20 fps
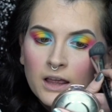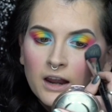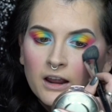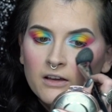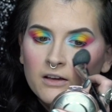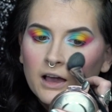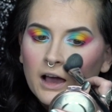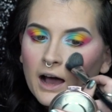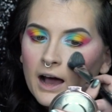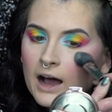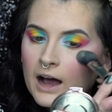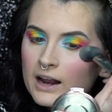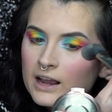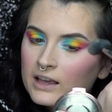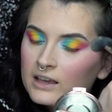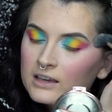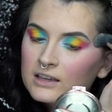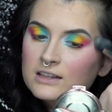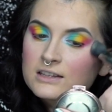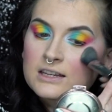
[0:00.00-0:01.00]
that I got
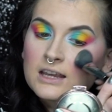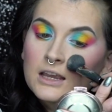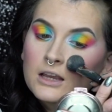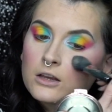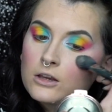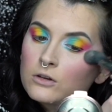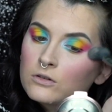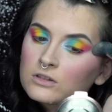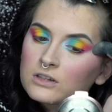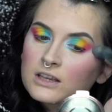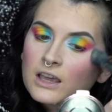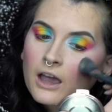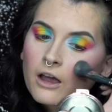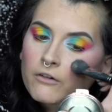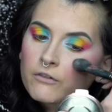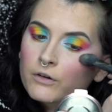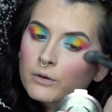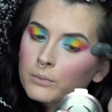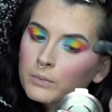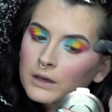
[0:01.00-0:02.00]
and continue to
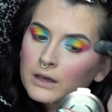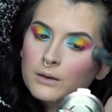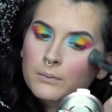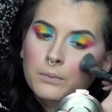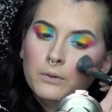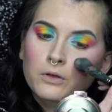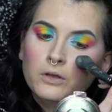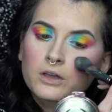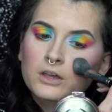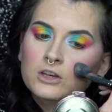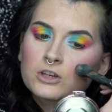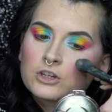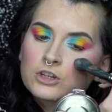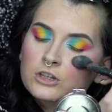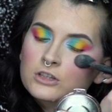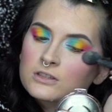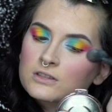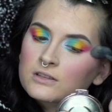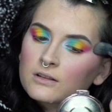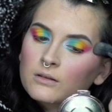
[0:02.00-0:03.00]
get from people,
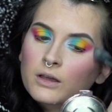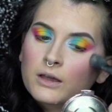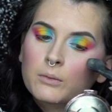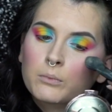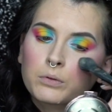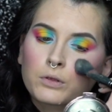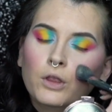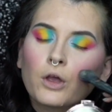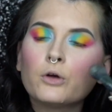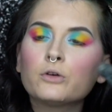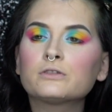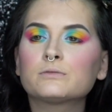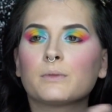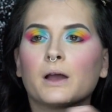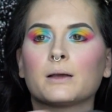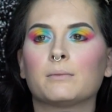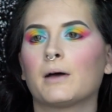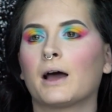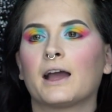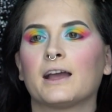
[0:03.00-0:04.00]
it blows
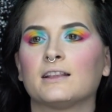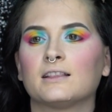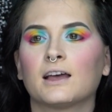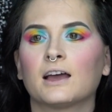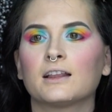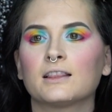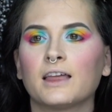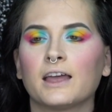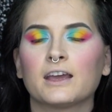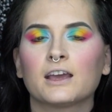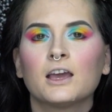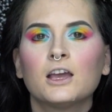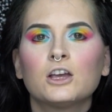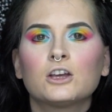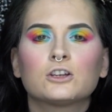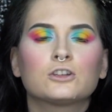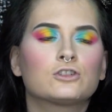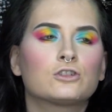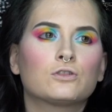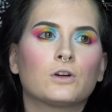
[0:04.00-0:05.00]
my mind that like
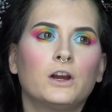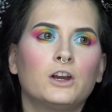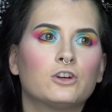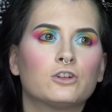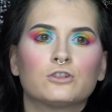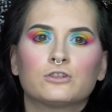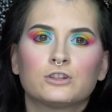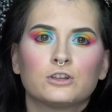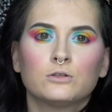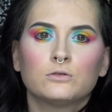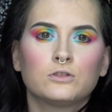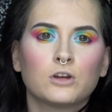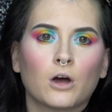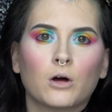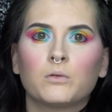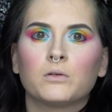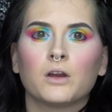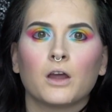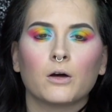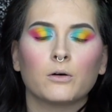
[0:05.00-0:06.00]
strangers who
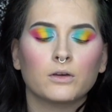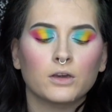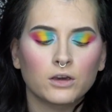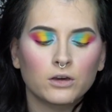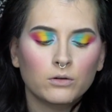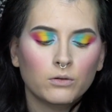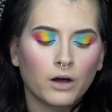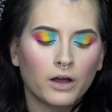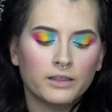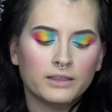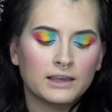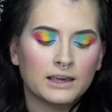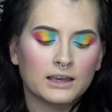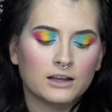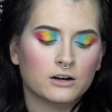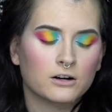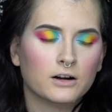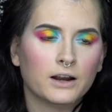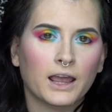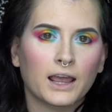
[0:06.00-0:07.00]
don't know you on the
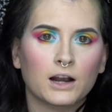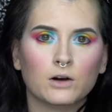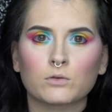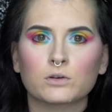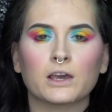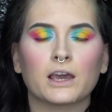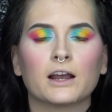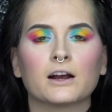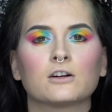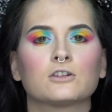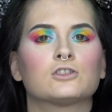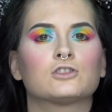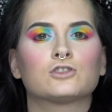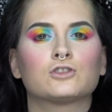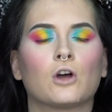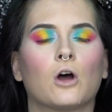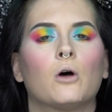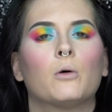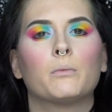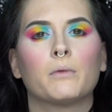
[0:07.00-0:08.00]
internet care
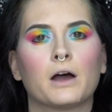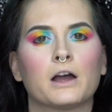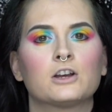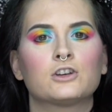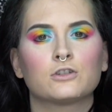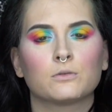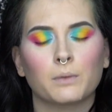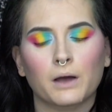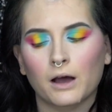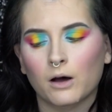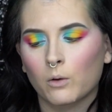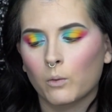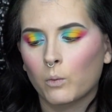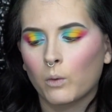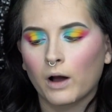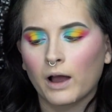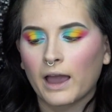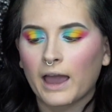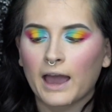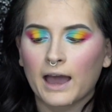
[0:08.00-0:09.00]
so much about
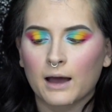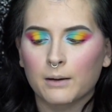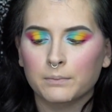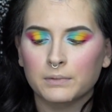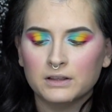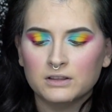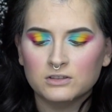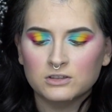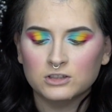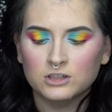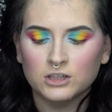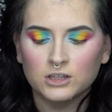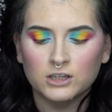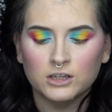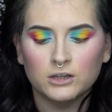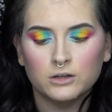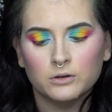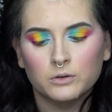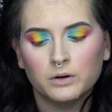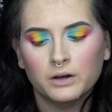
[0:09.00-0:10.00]
what happens to
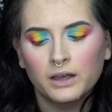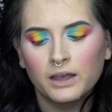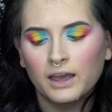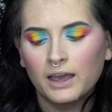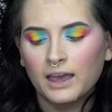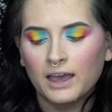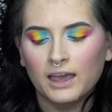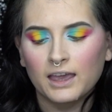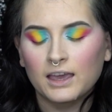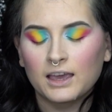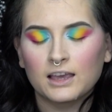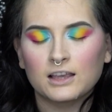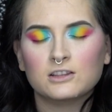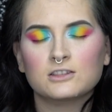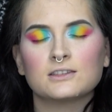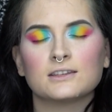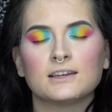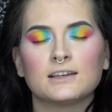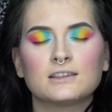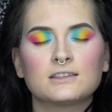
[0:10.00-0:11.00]
you.
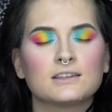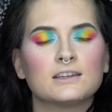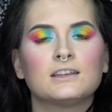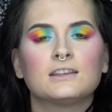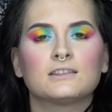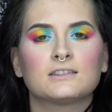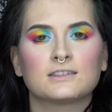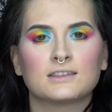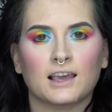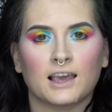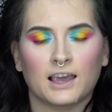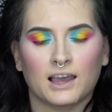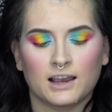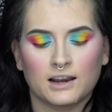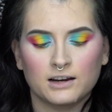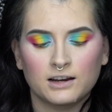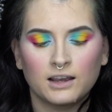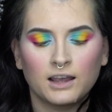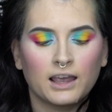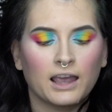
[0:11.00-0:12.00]
It's
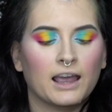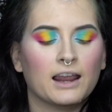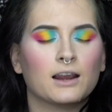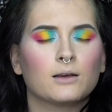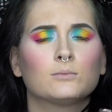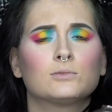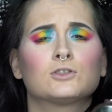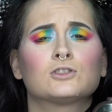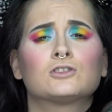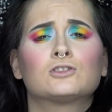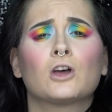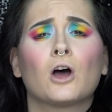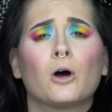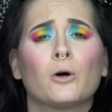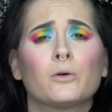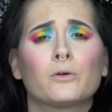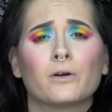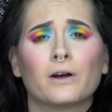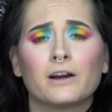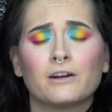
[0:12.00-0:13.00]
insane, and I'm
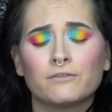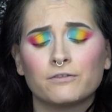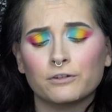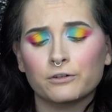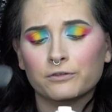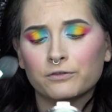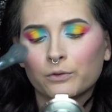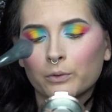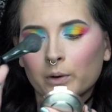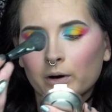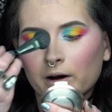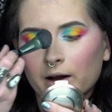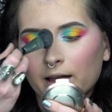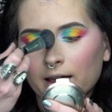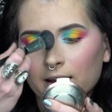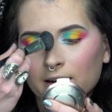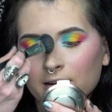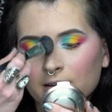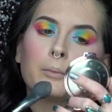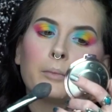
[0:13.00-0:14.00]
so grateful for
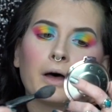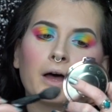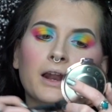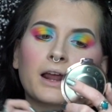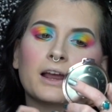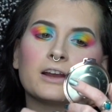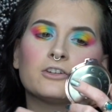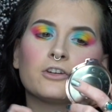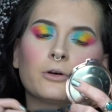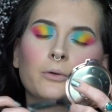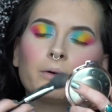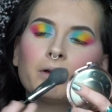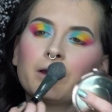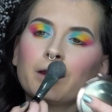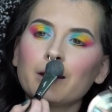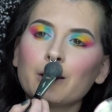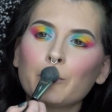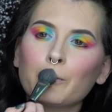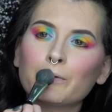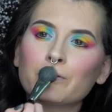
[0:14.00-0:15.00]
it. But I don't want
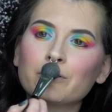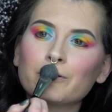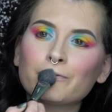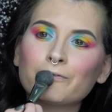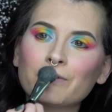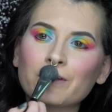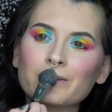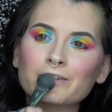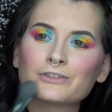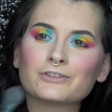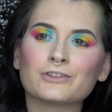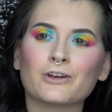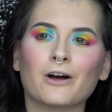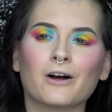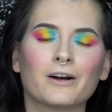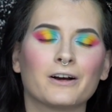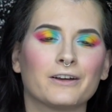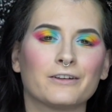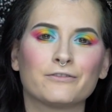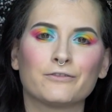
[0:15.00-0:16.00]
anyone to feel
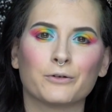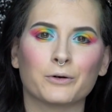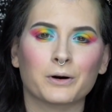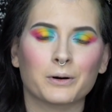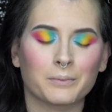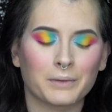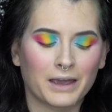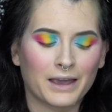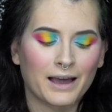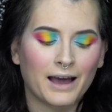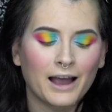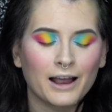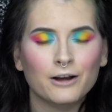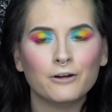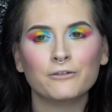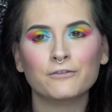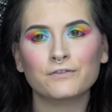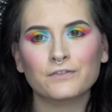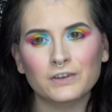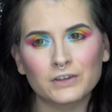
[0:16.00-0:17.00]
sorry for me. I
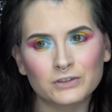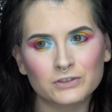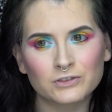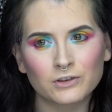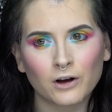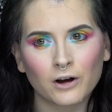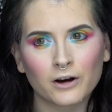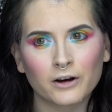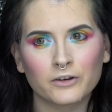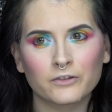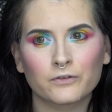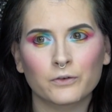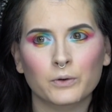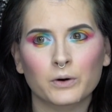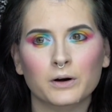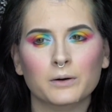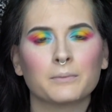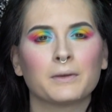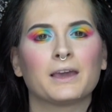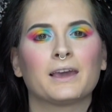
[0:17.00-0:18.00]
don't feel sorry
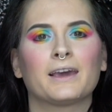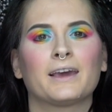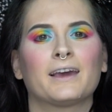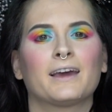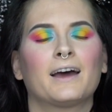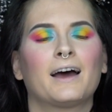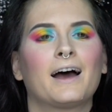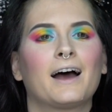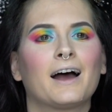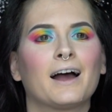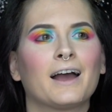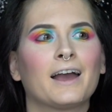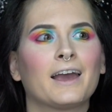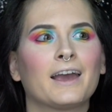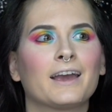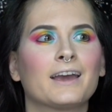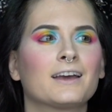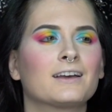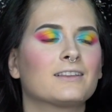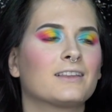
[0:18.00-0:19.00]
for me.
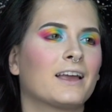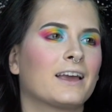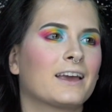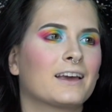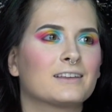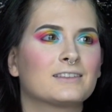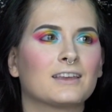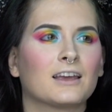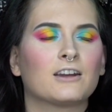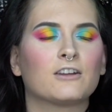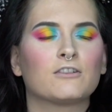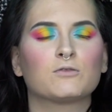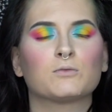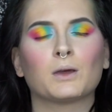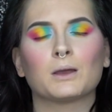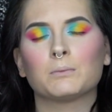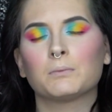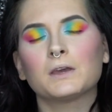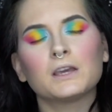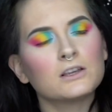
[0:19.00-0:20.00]
I, like I said, have
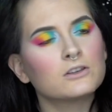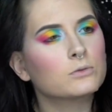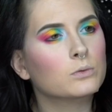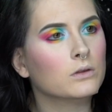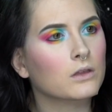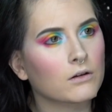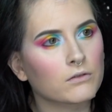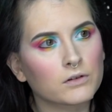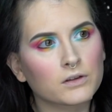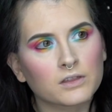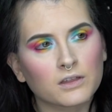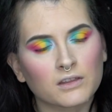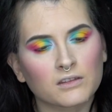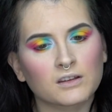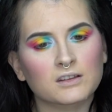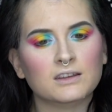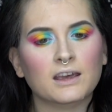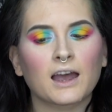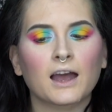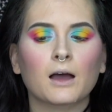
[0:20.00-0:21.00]
made peace with everything
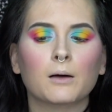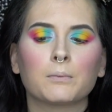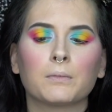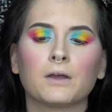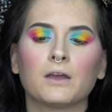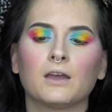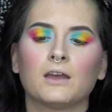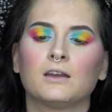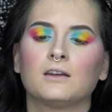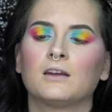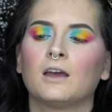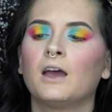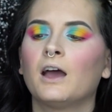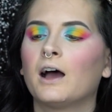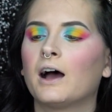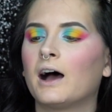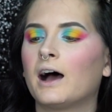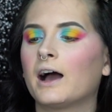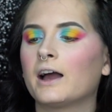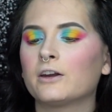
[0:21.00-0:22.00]
that's happened.
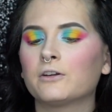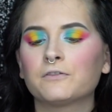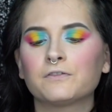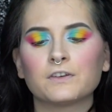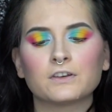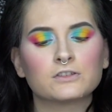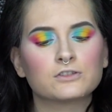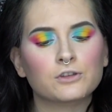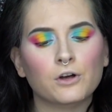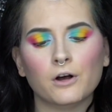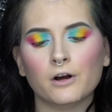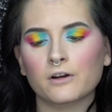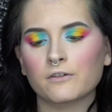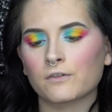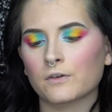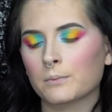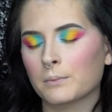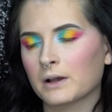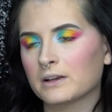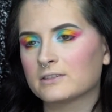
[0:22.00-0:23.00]
I don't feel sorry
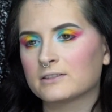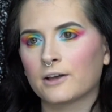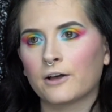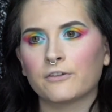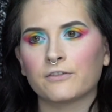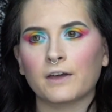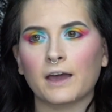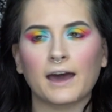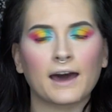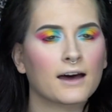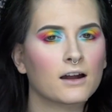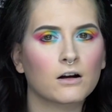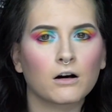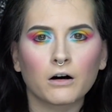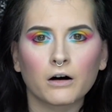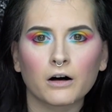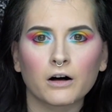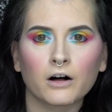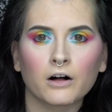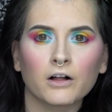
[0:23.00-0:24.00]
for myself at
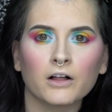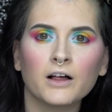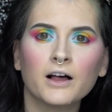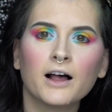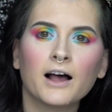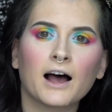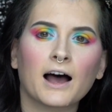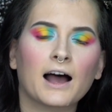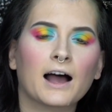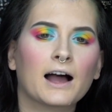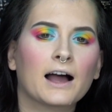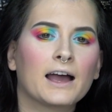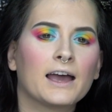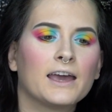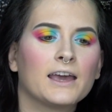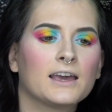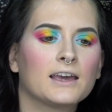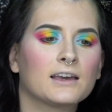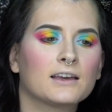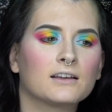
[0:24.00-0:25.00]
all.
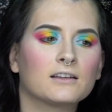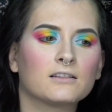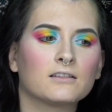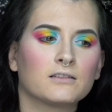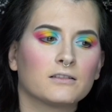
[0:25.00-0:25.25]
I